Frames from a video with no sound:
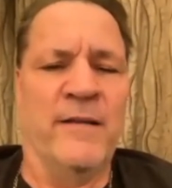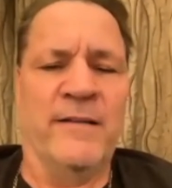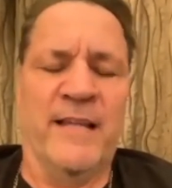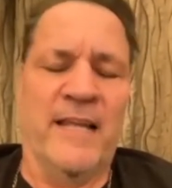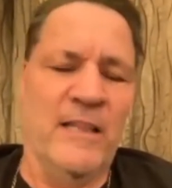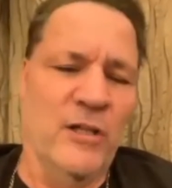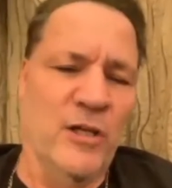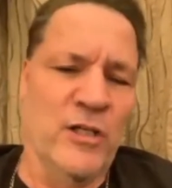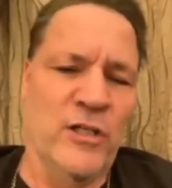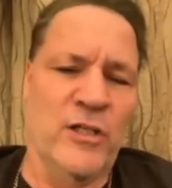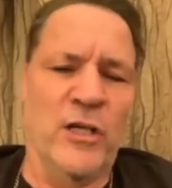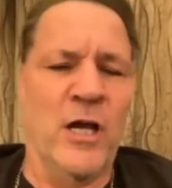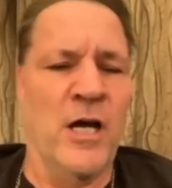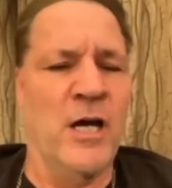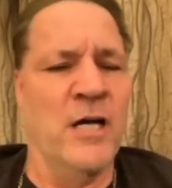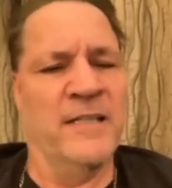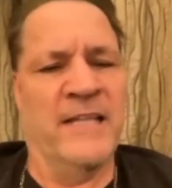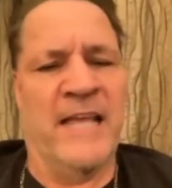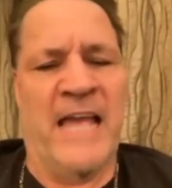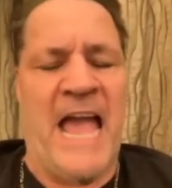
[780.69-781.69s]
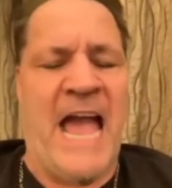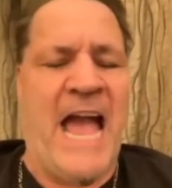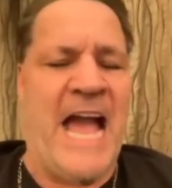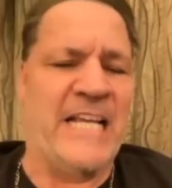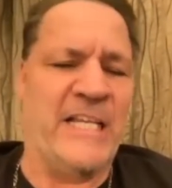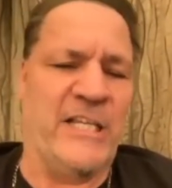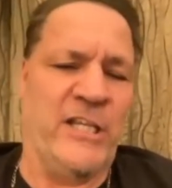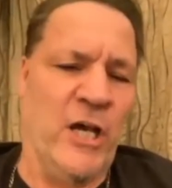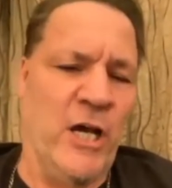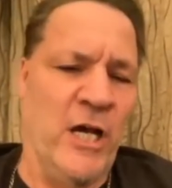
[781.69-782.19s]
They look young, they
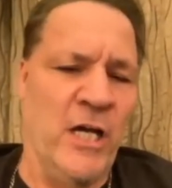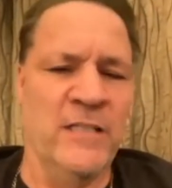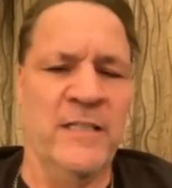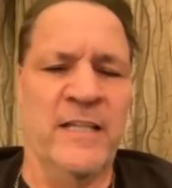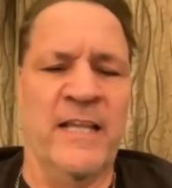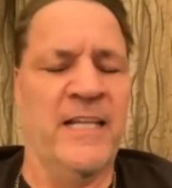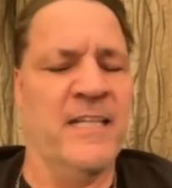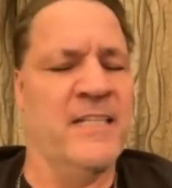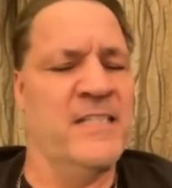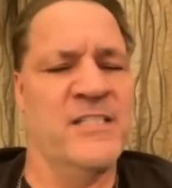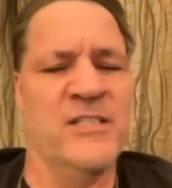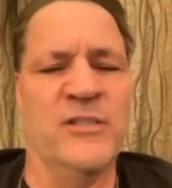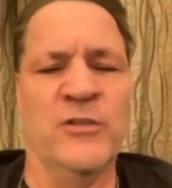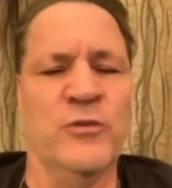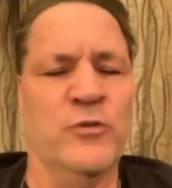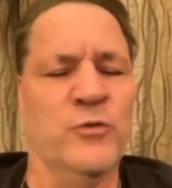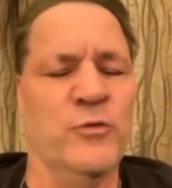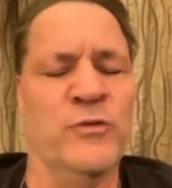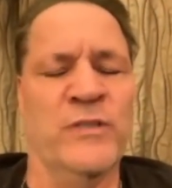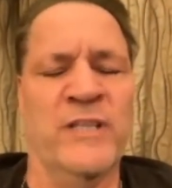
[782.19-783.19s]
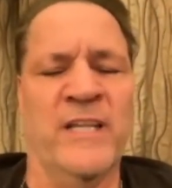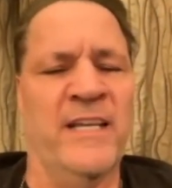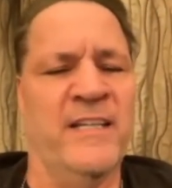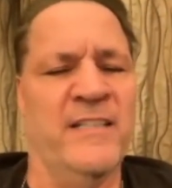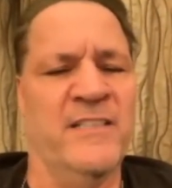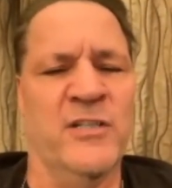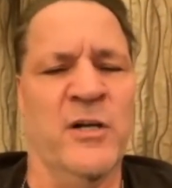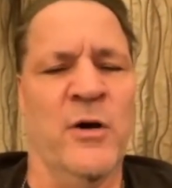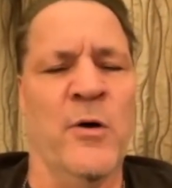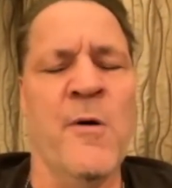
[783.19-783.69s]
act young, they can still do
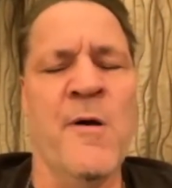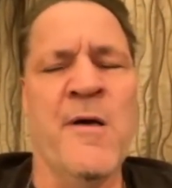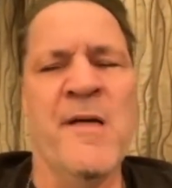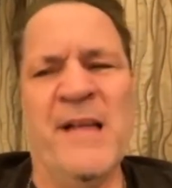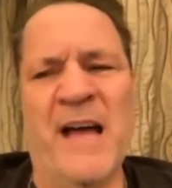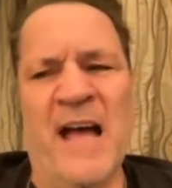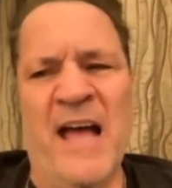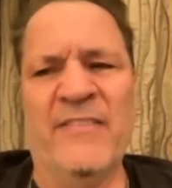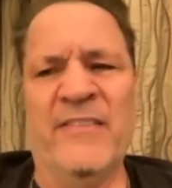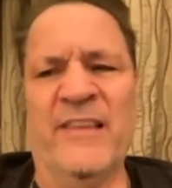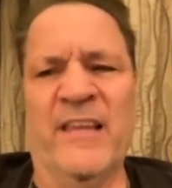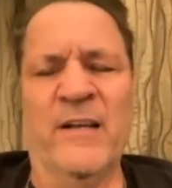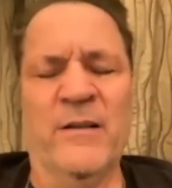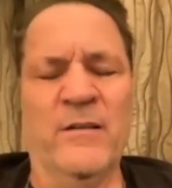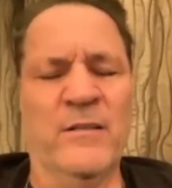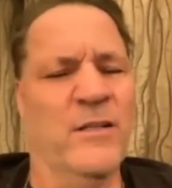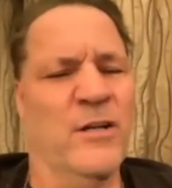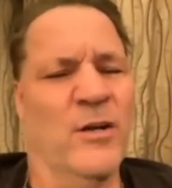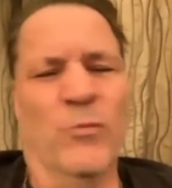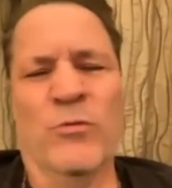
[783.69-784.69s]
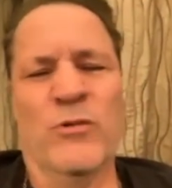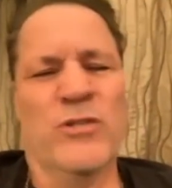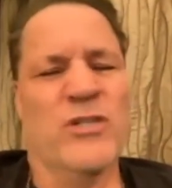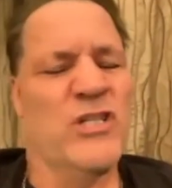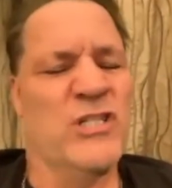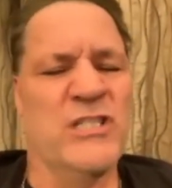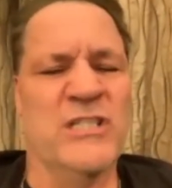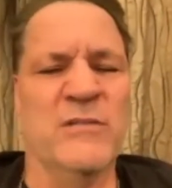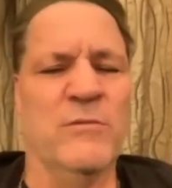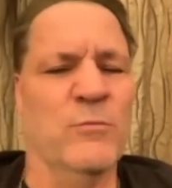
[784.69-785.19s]
things. So I think,
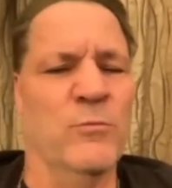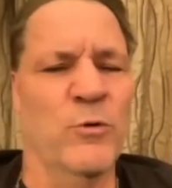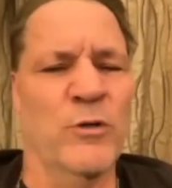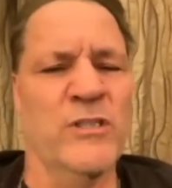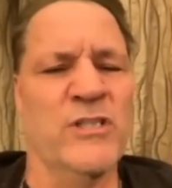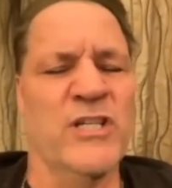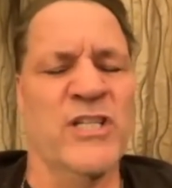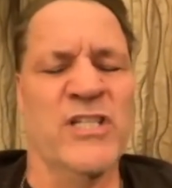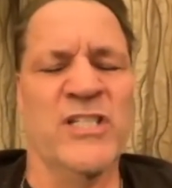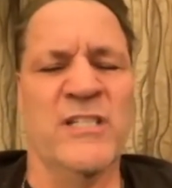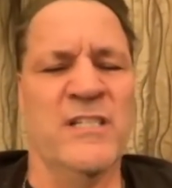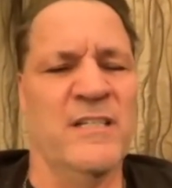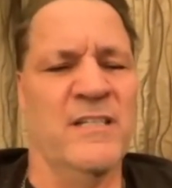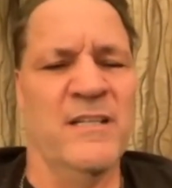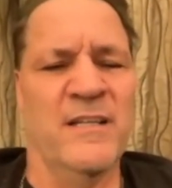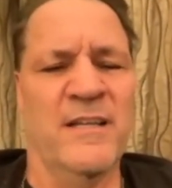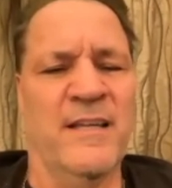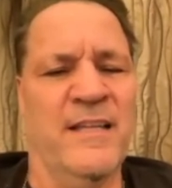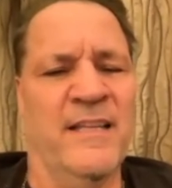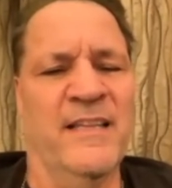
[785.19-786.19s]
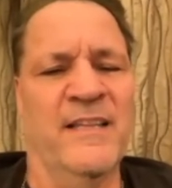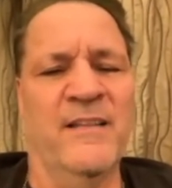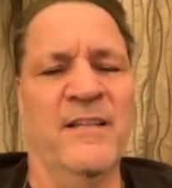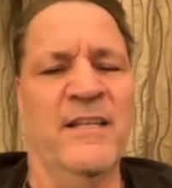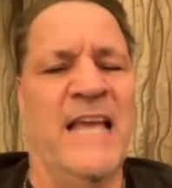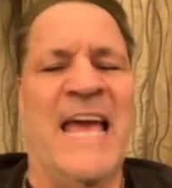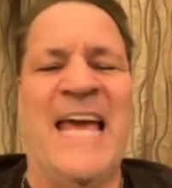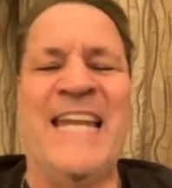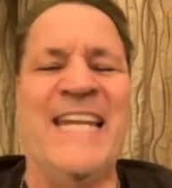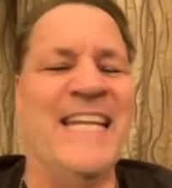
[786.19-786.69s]
we're just
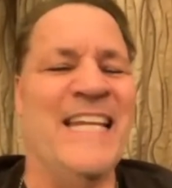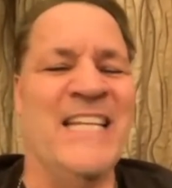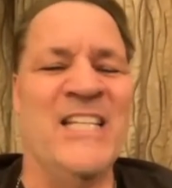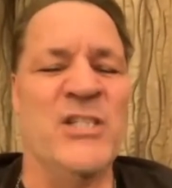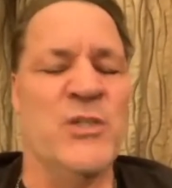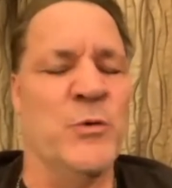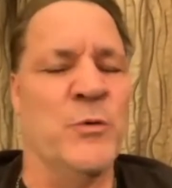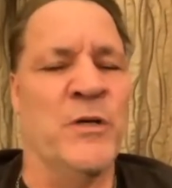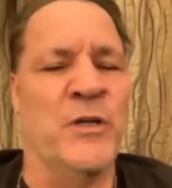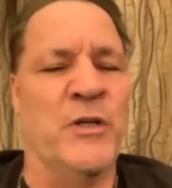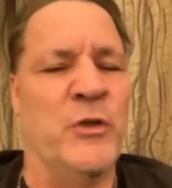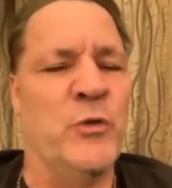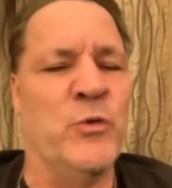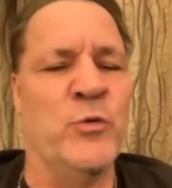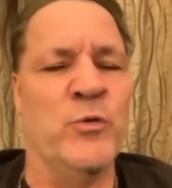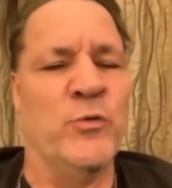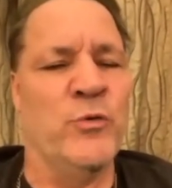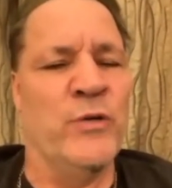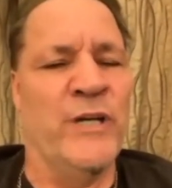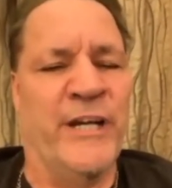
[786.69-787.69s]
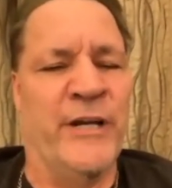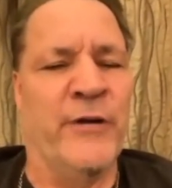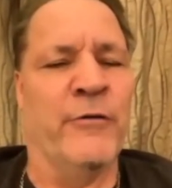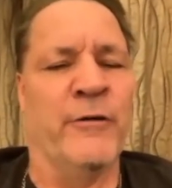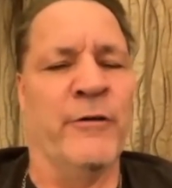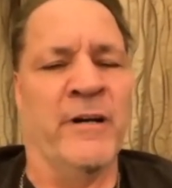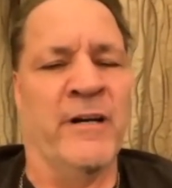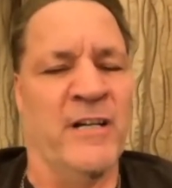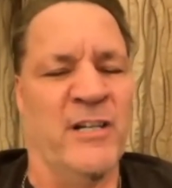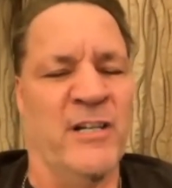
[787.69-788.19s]
heading into a new
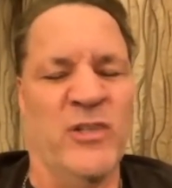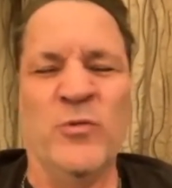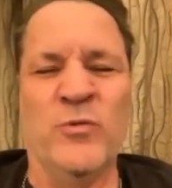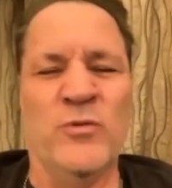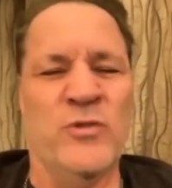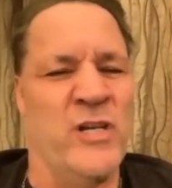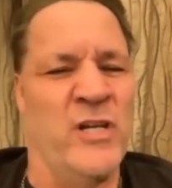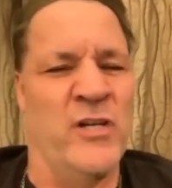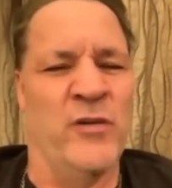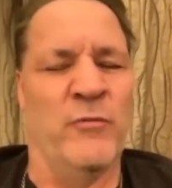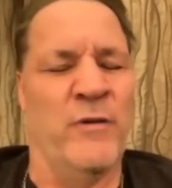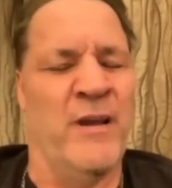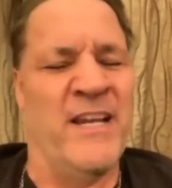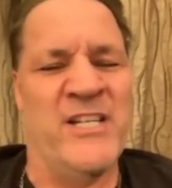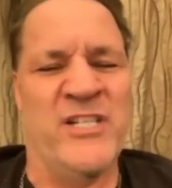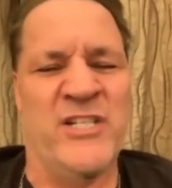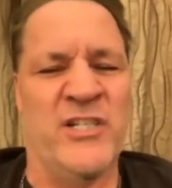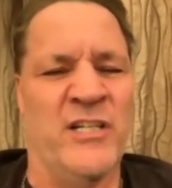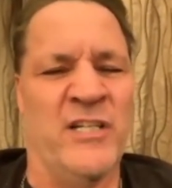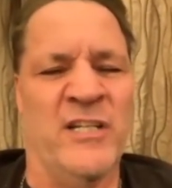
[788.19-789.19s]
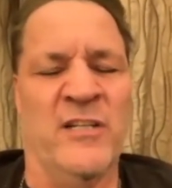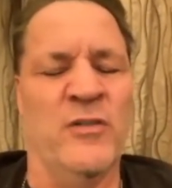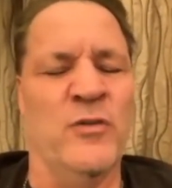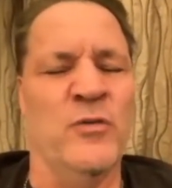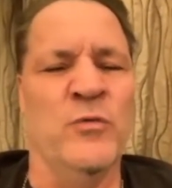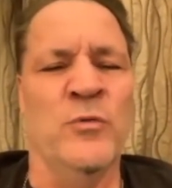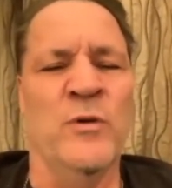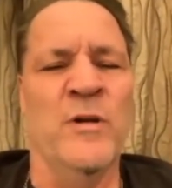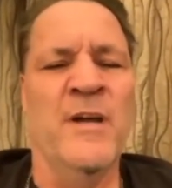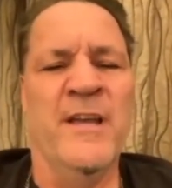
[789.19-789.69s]
era, a new generation, a
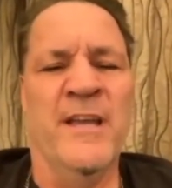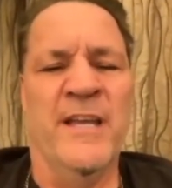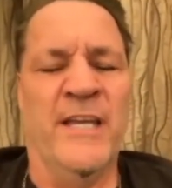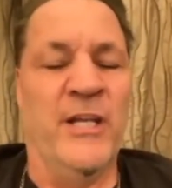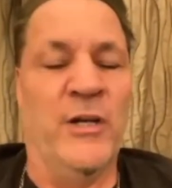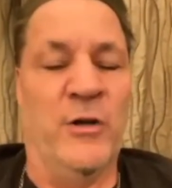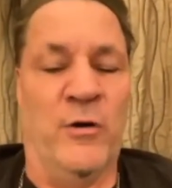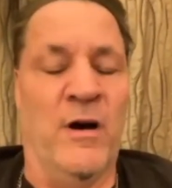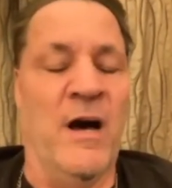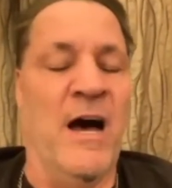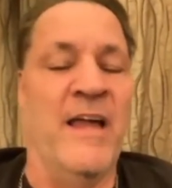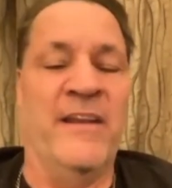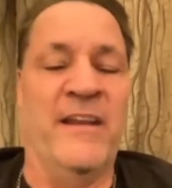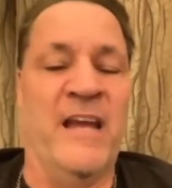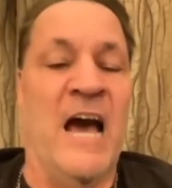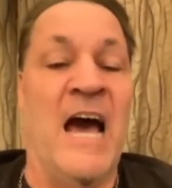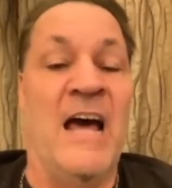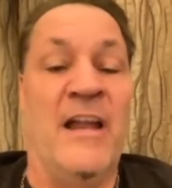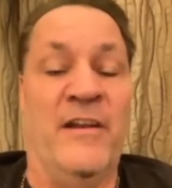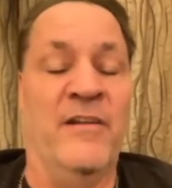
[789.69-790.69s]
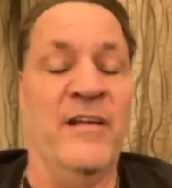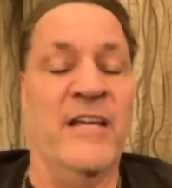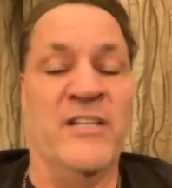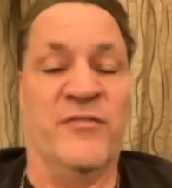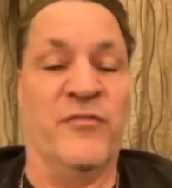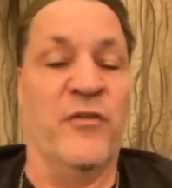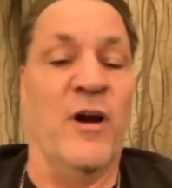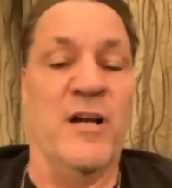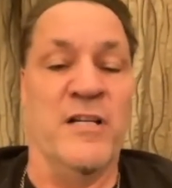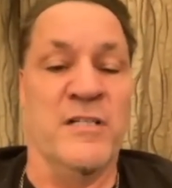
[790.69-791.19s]
new, on as
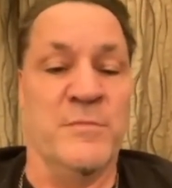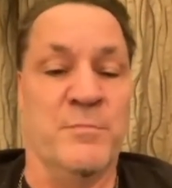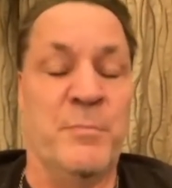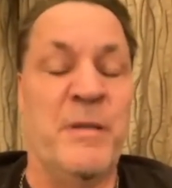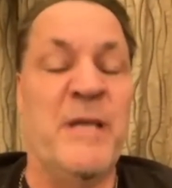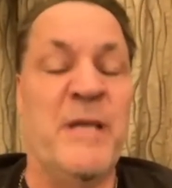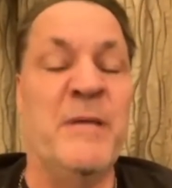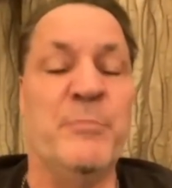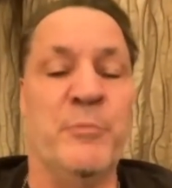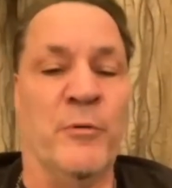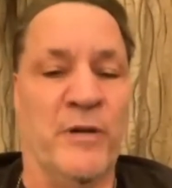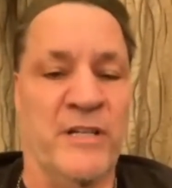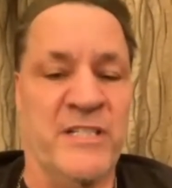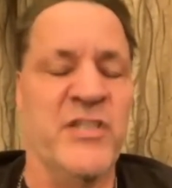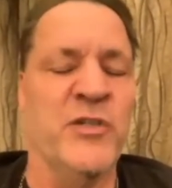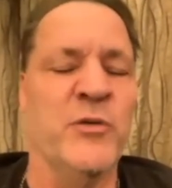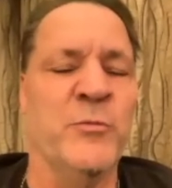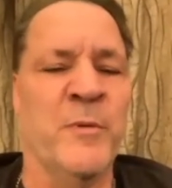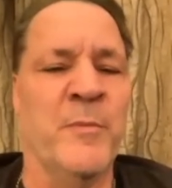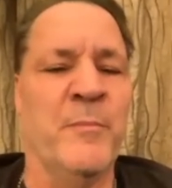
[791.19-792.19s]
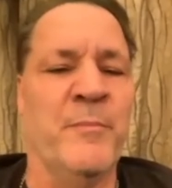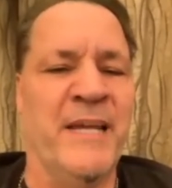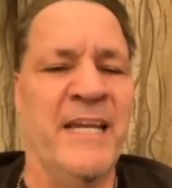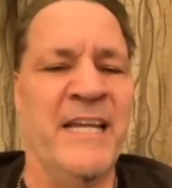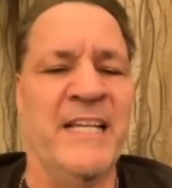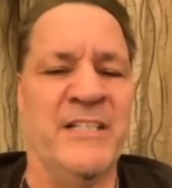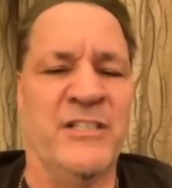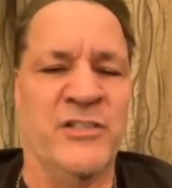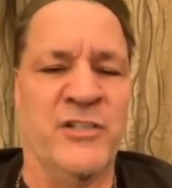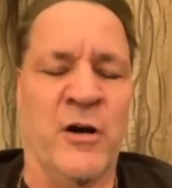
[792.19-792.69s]
far as people, as human
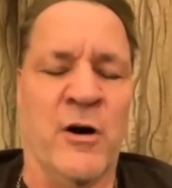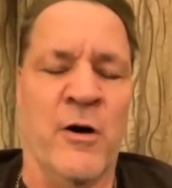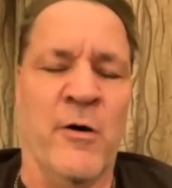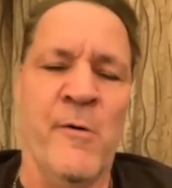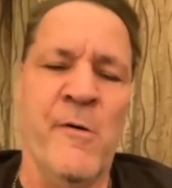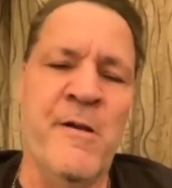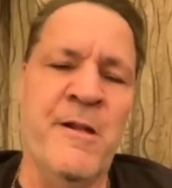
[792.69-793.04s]
beings go,